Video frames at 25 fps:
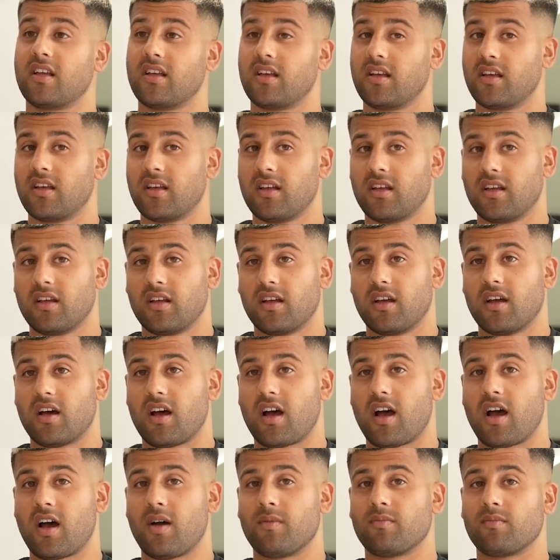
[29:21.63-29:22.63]

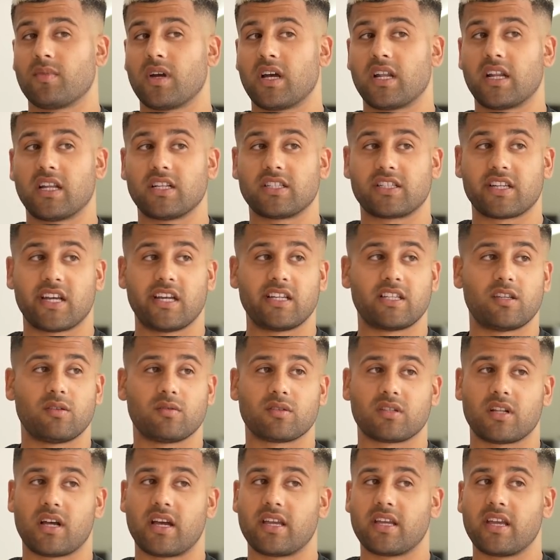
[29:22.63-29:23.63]
And then JT
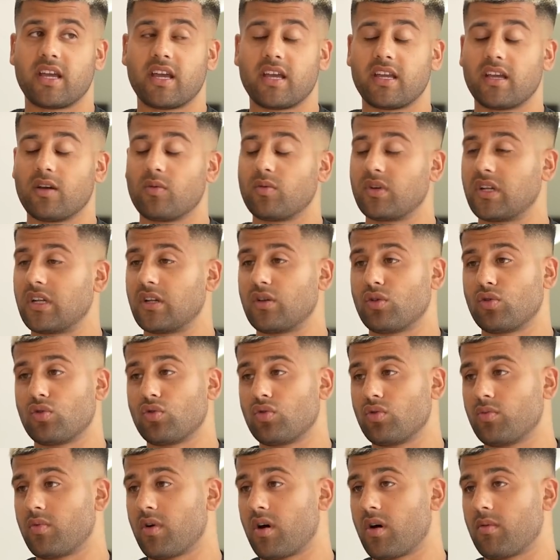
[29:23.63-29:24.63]
was like, yeah, we need a
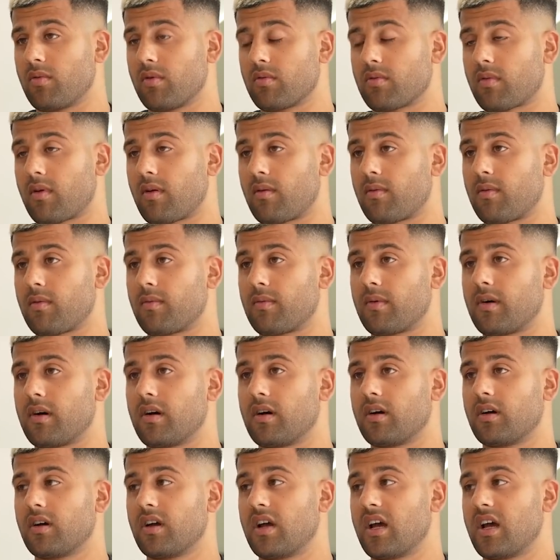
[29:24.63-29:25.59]
new barber, blah, blah, blah.